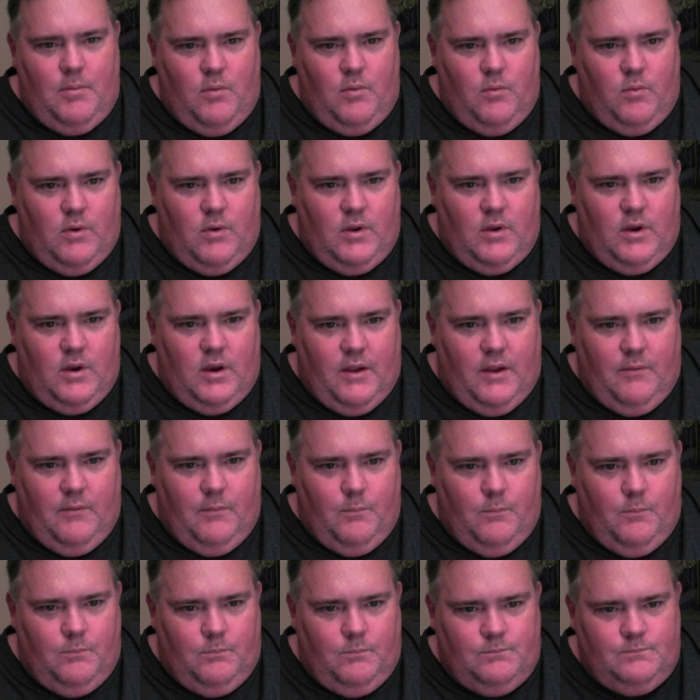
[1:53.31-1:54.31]
What I
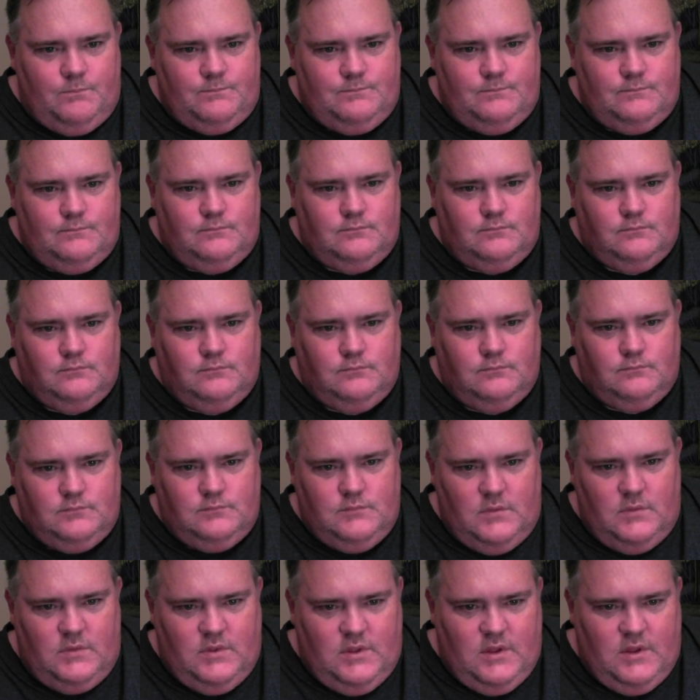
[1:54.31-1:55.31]

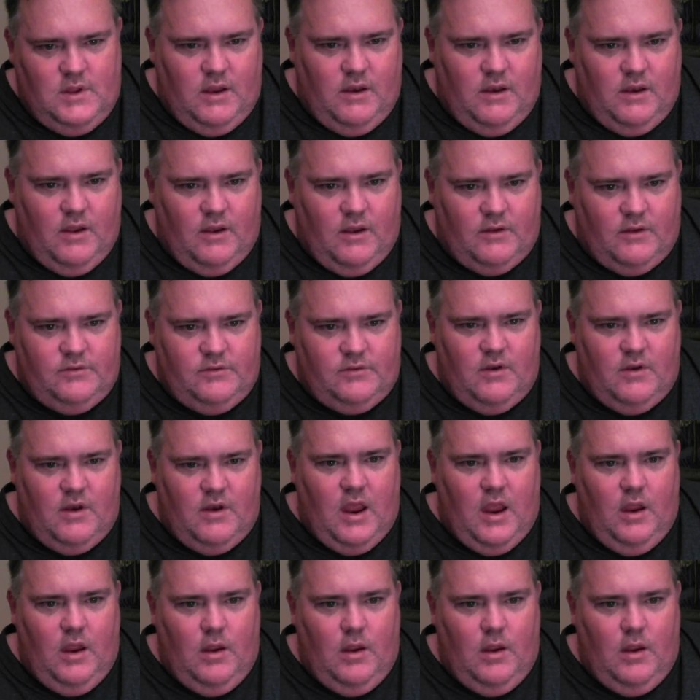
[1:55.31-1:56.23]
did yesterday